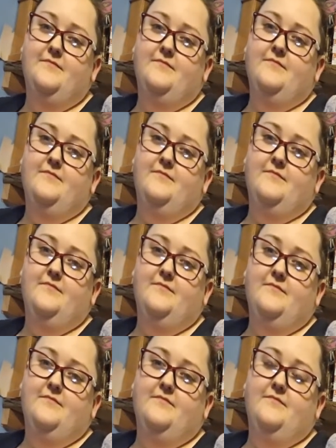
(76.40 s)

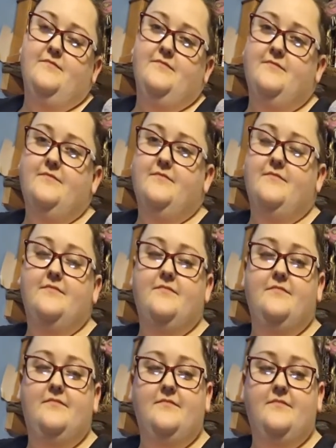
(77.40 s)

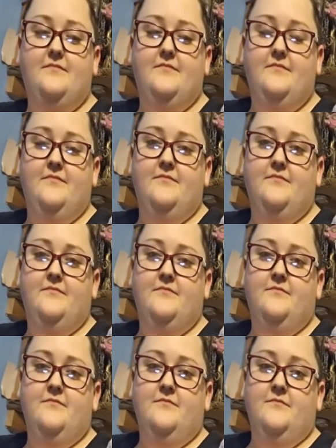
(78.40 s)

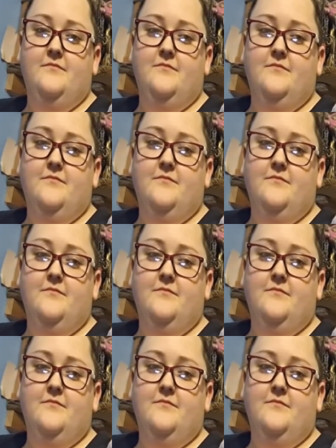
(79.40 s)
The person shown says nothing.